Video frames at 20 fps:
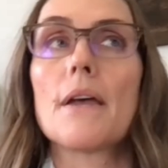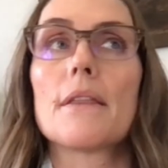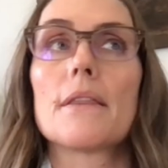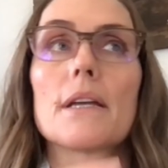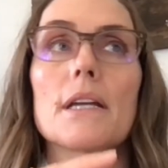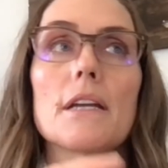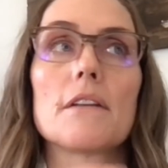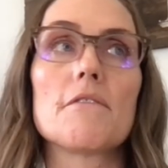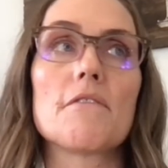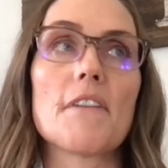The
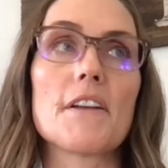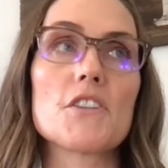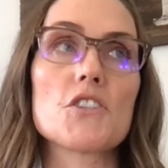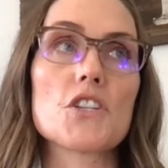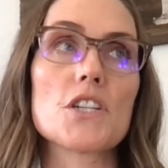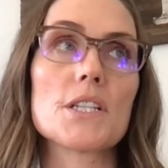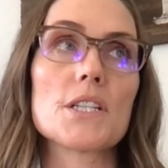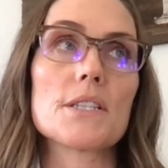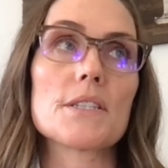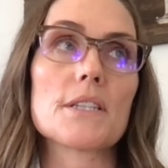
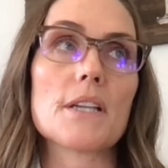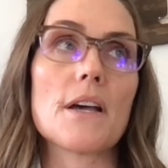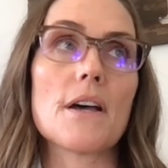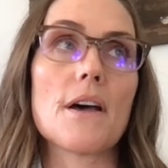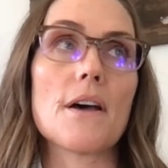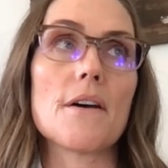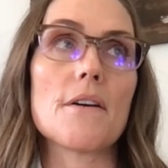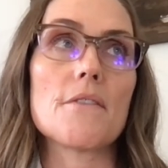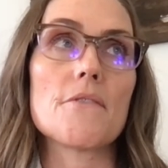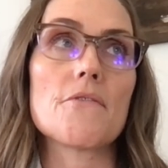conventions
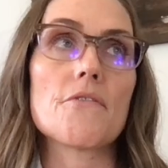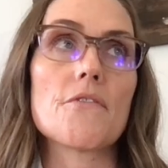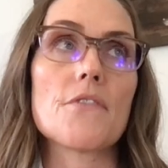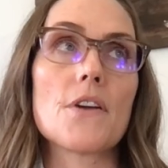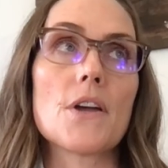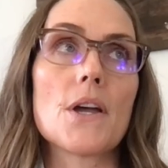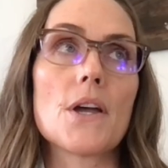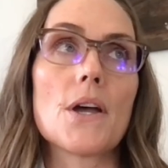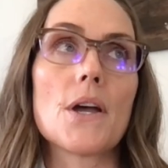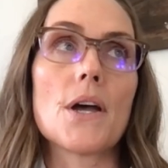of
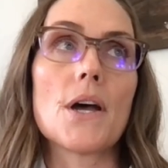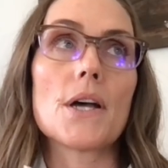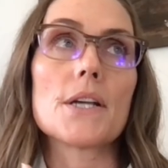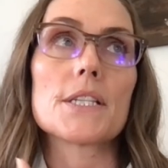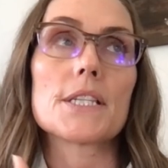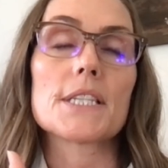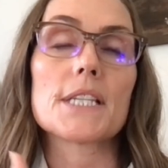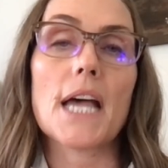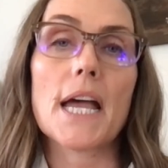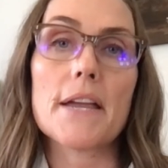
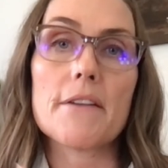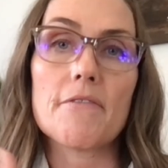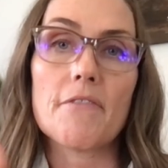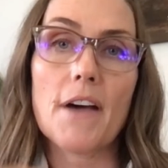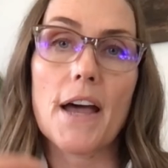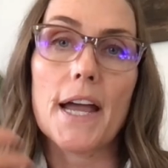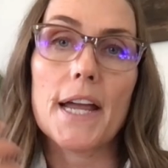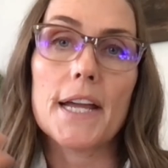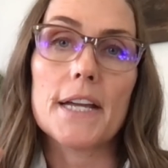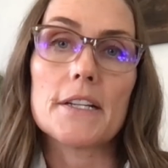
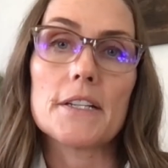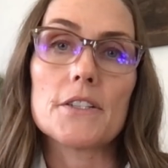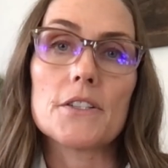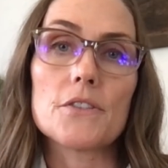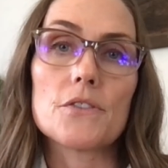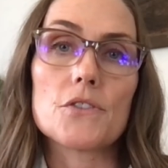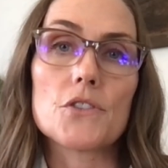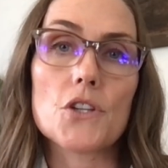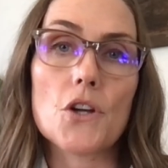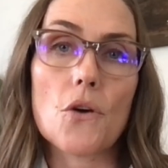sci-fi
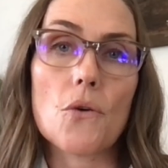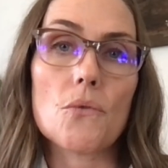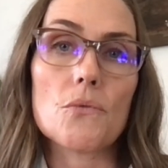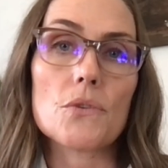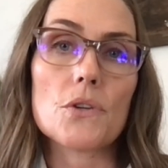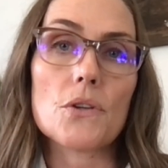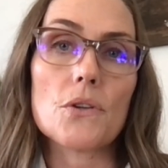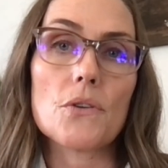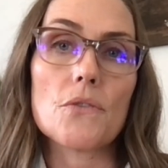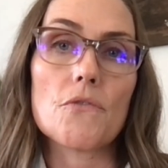
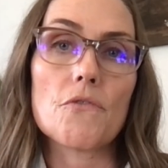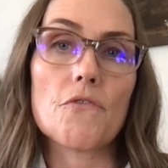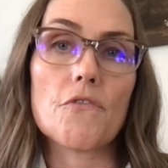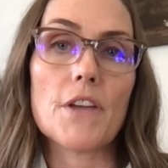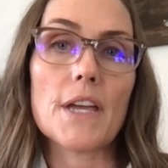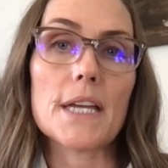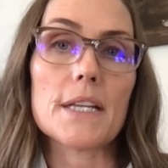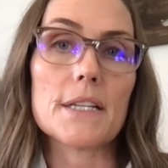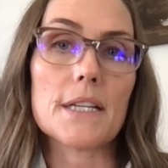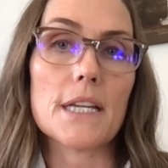don't
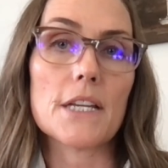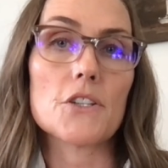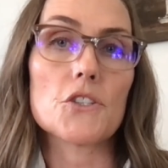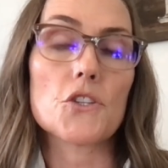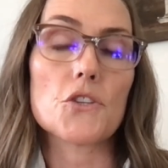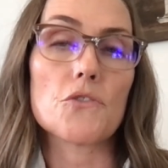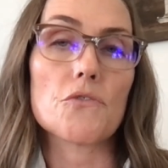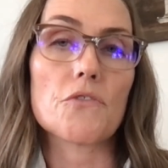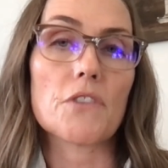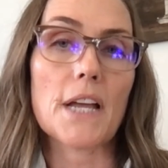fit
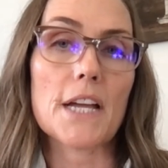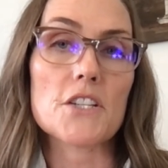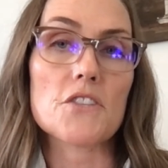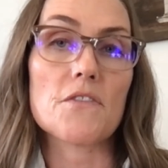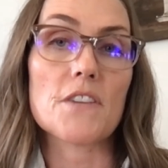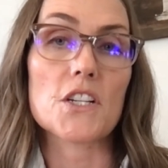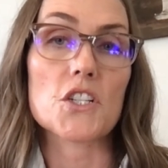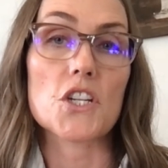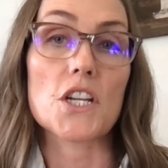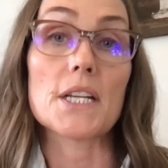into flash
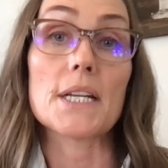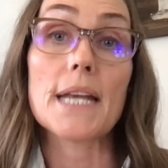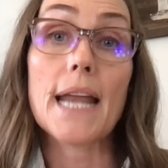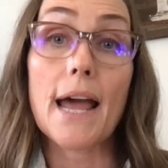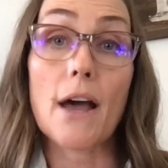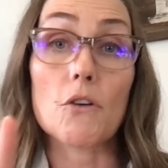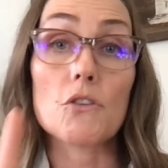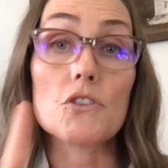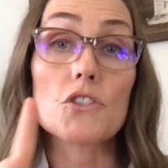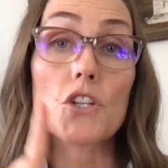fiction.
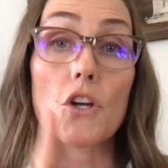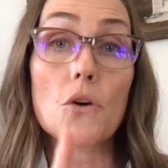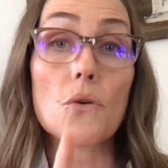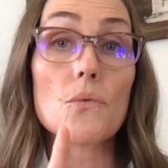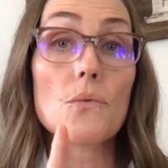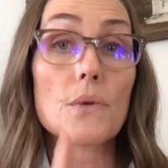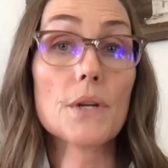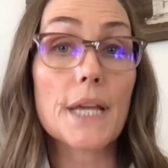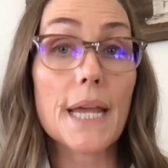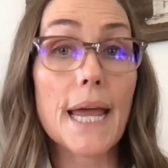Now,
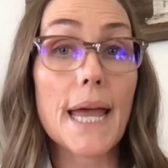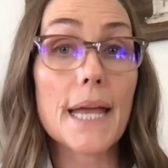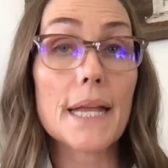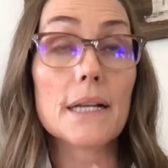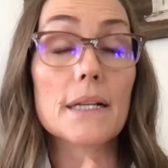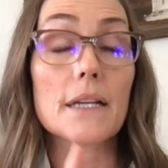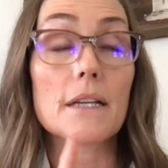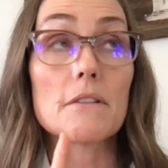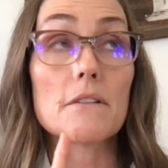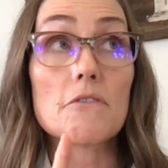don't
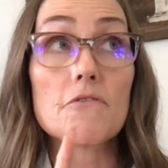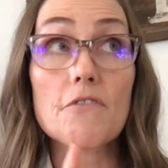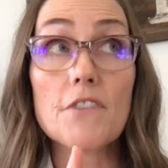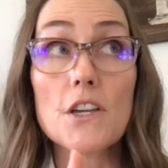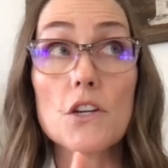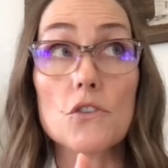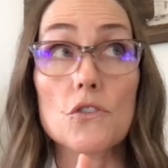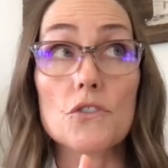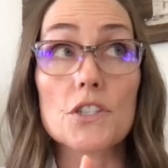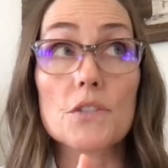get
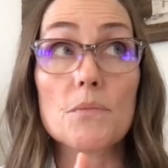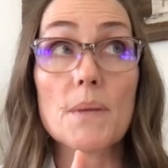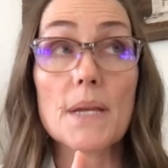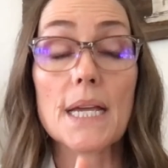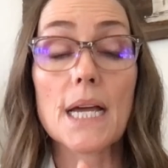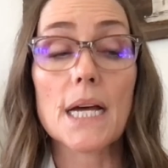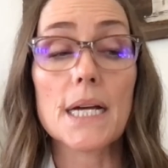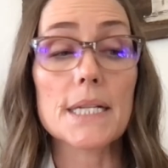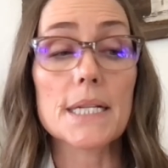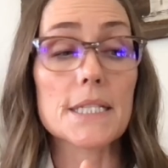confused
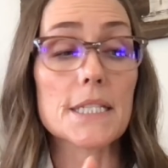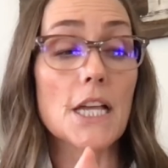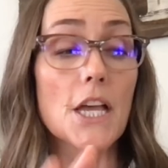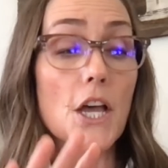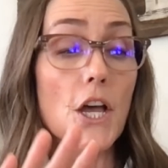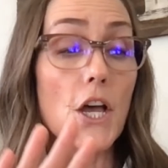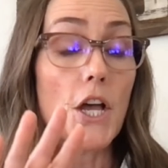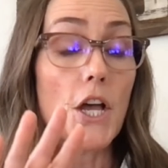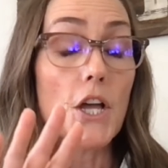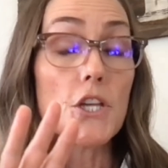because
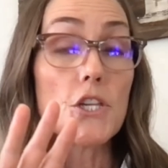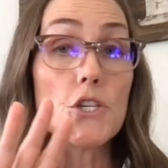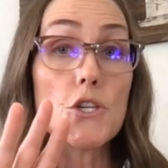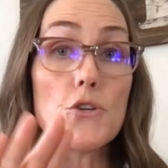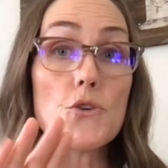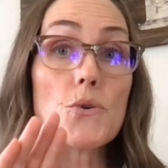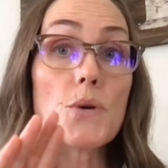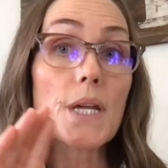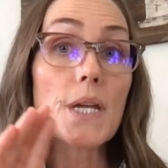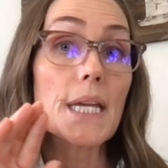
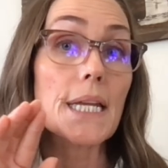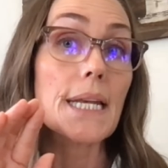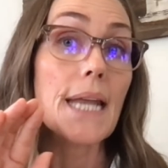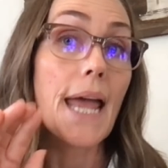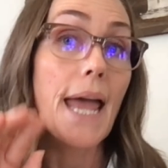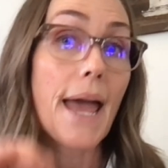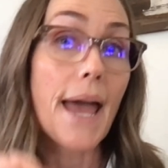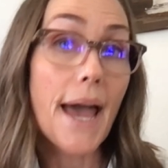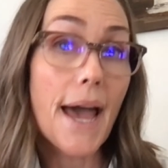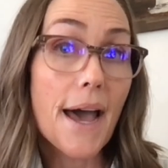you can
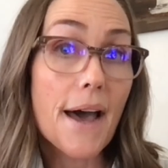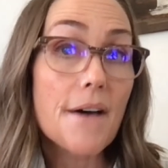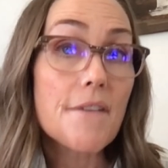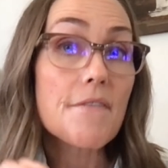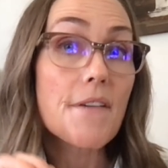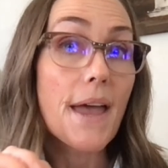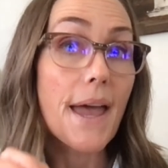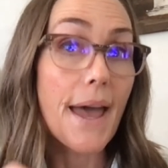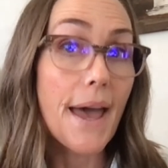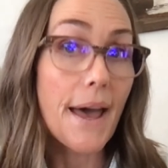
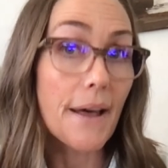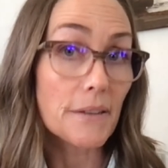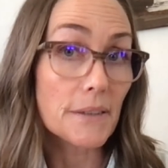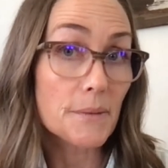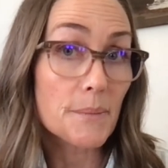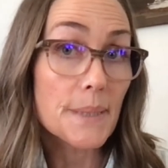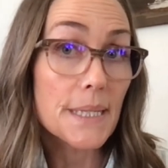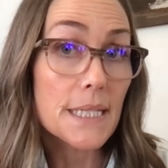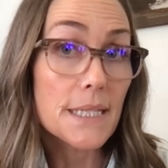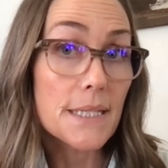have
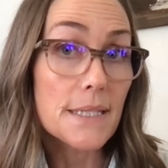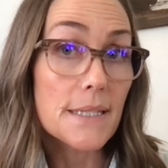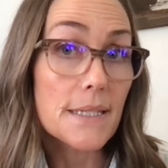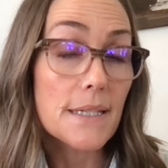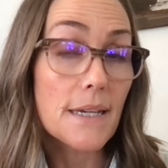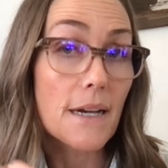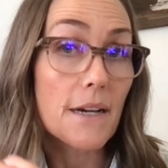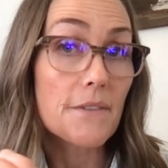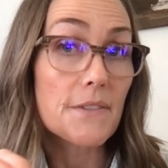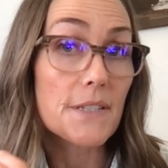
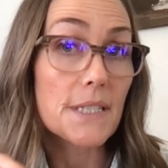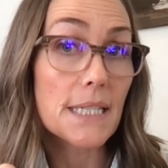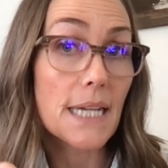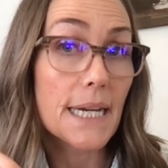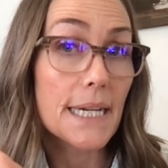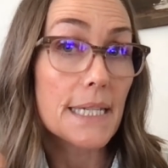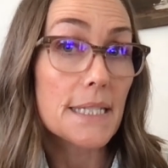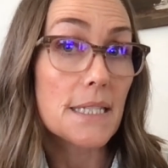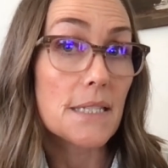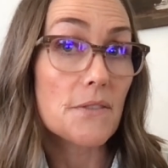elements of
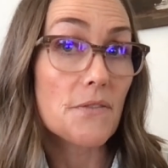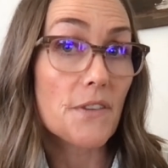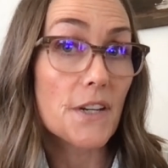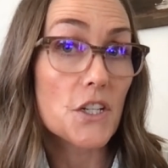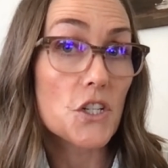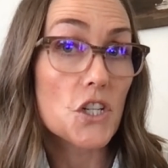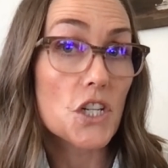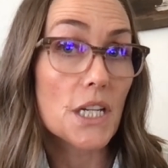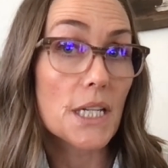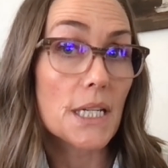science
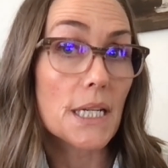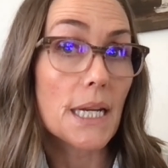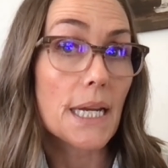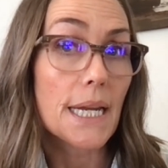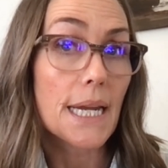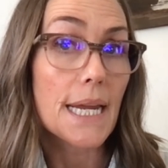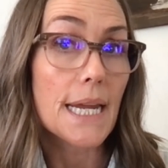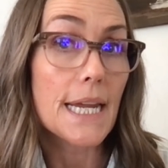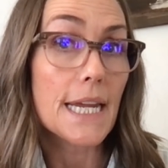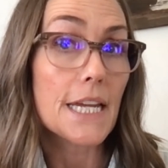fiction
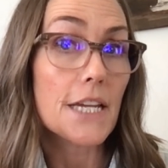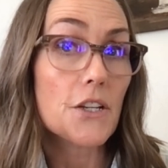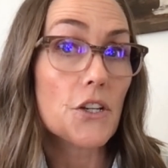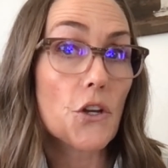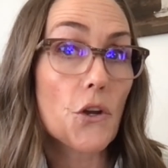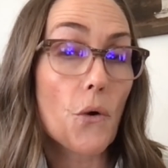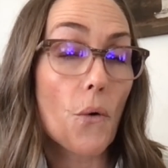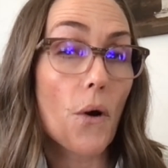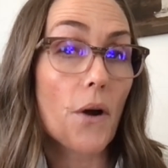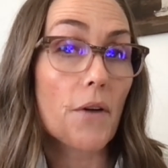in
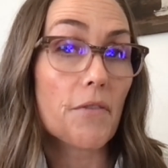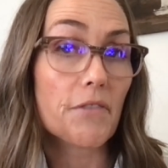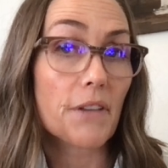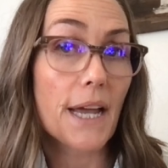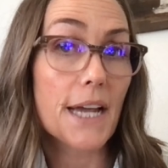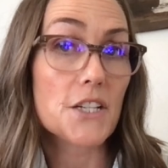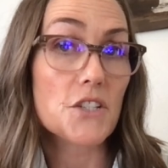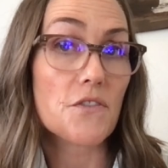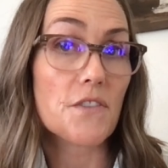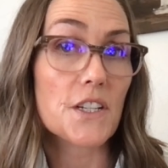your
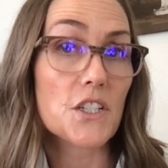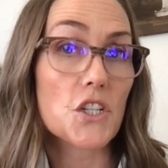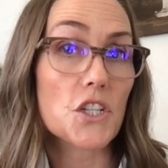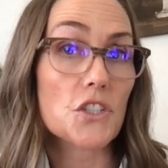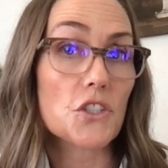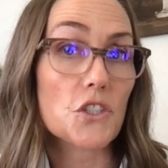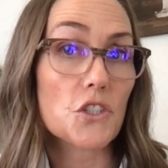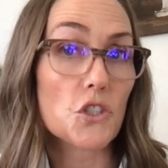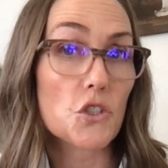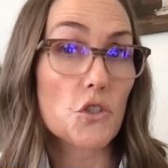flash
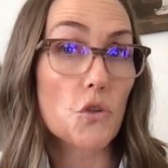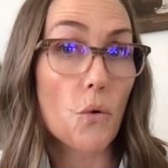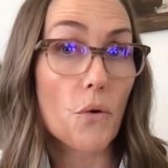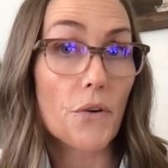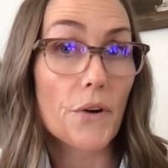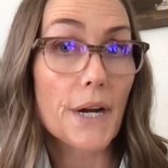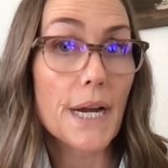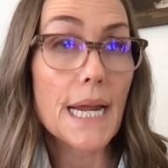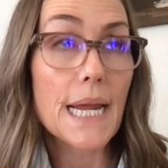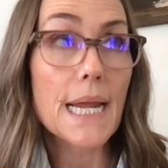fiction
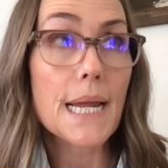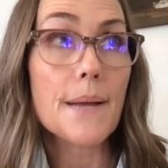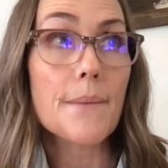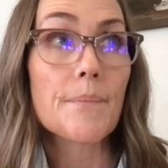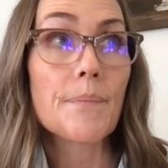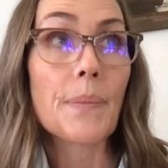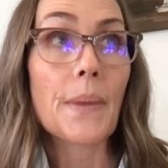story,